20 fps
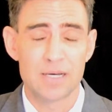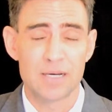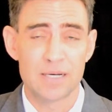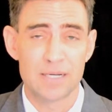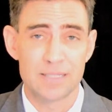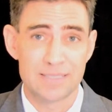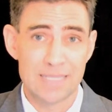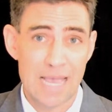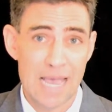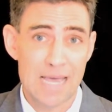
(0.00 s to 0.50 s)

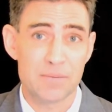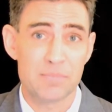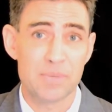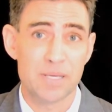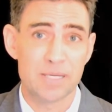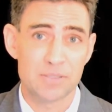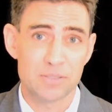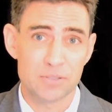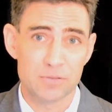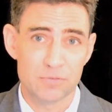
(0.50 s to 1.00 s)

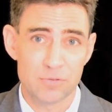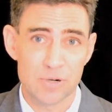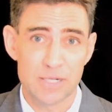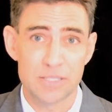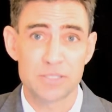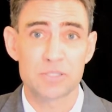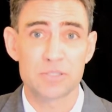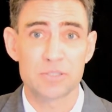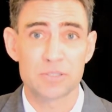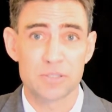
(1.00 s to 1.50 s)
database of
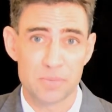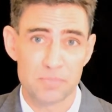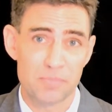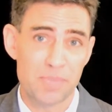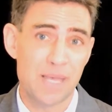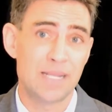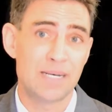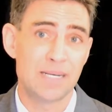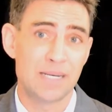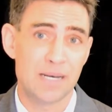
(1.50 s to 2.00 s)
registered
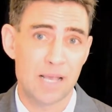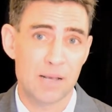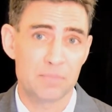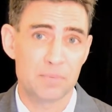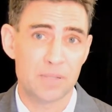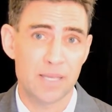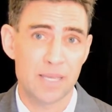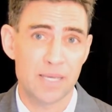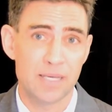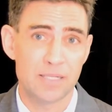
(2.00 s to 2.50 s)
and pending
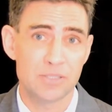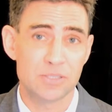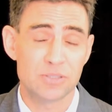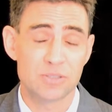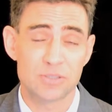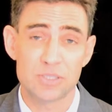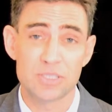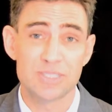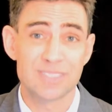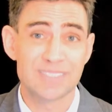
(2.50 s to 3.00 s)

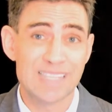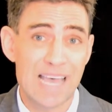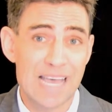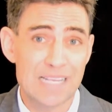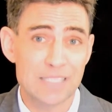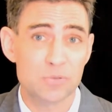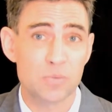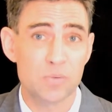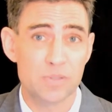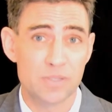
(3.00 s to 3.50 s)
applications, because
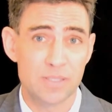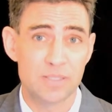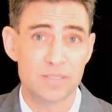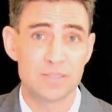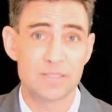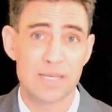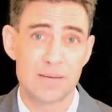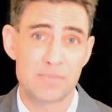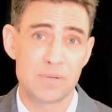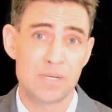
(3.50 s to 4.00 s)
that's what the
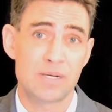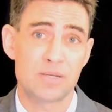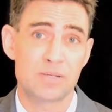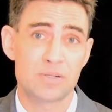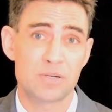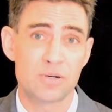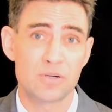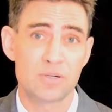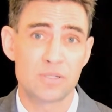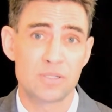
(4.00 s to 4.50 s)
examining
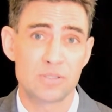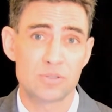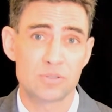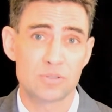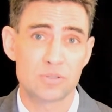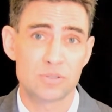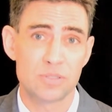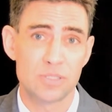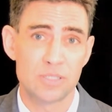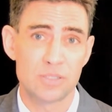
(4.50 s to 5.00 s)
attorney
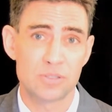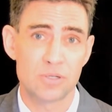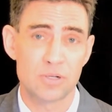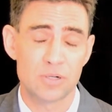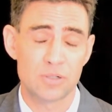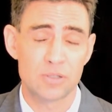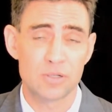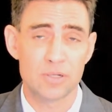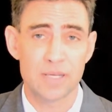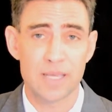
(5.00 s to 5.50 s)
is
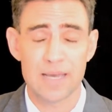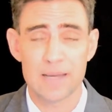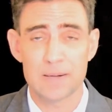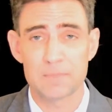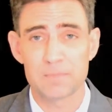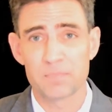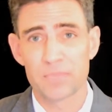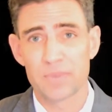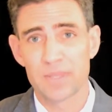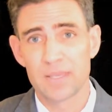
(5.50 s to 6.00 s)
going to look
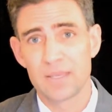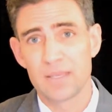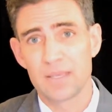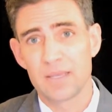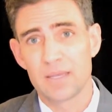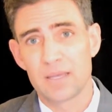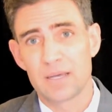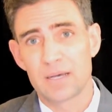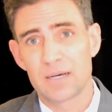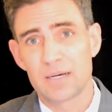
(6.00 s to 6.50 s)
at.
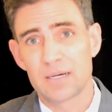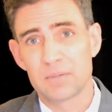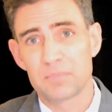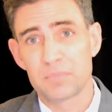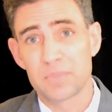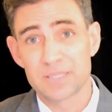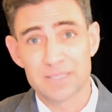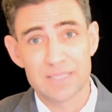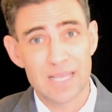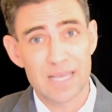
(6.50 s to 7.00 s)

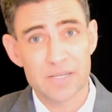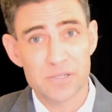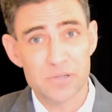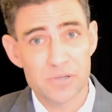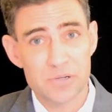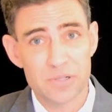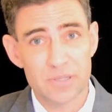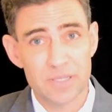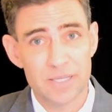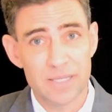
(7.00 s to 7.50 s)
But is that
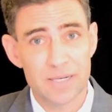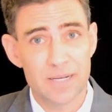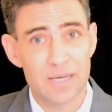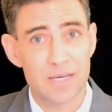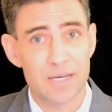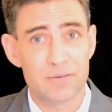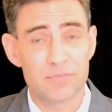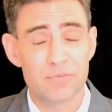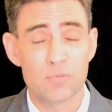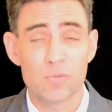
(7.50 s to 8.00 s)
usually
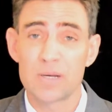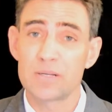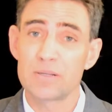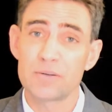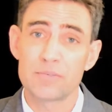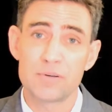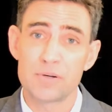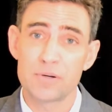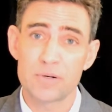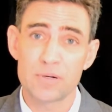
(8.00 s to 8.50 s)
enough?
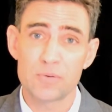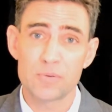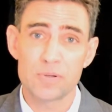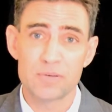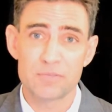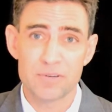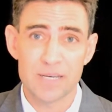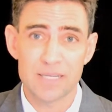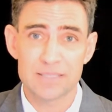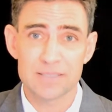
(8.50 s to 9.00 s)
Well, if you're going to
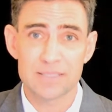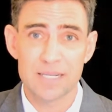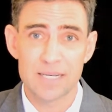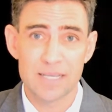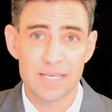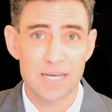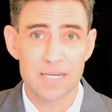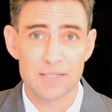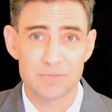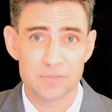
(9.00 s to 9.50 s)
invest
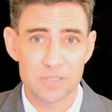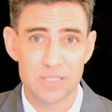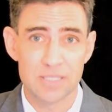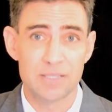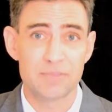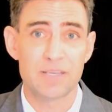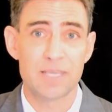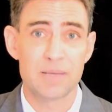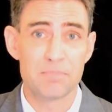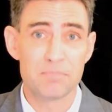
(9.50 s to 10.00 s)
any kind of
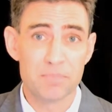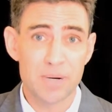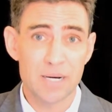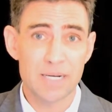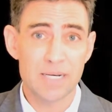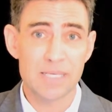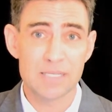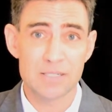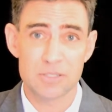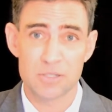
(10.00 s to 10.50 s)
significant
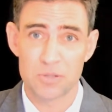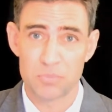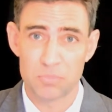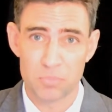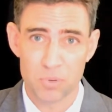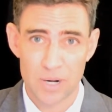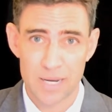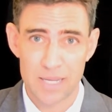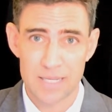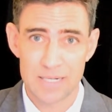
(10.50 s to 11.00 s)
money into the
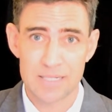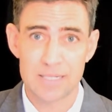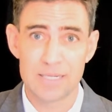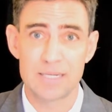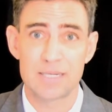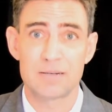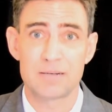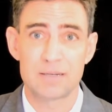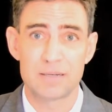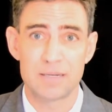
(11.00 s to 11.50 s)

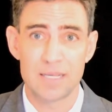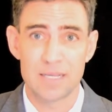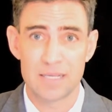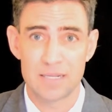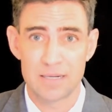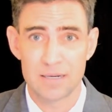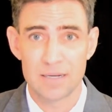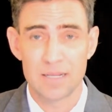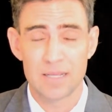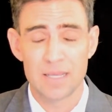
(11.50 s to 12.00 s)
branding
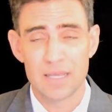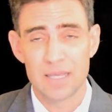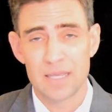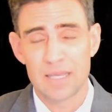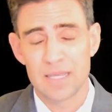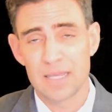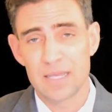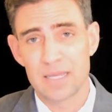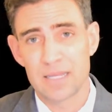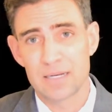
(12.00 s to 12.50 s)

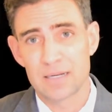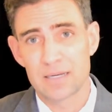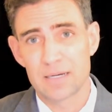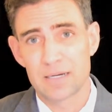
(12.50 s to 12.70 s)
and